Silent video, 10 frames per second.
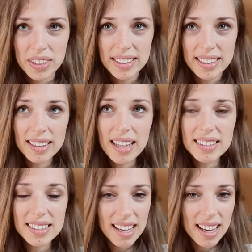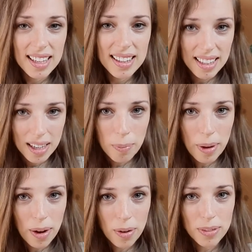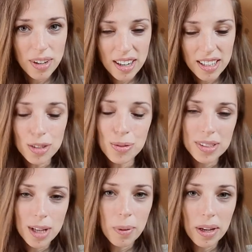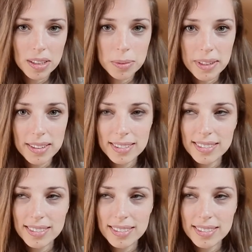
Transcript: Did that say anything about Aryan, who is now my husband?